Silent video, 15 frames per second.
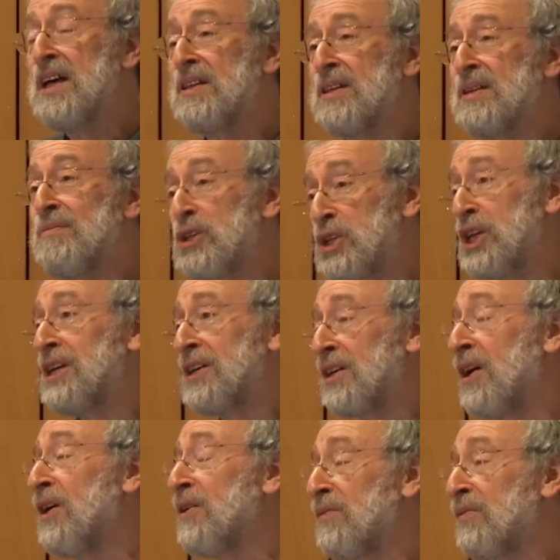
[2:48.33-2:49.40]
the machine
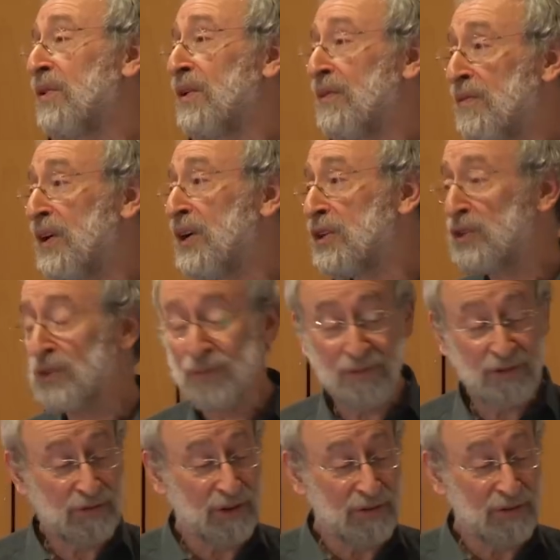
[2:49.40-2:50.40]
code for a virtual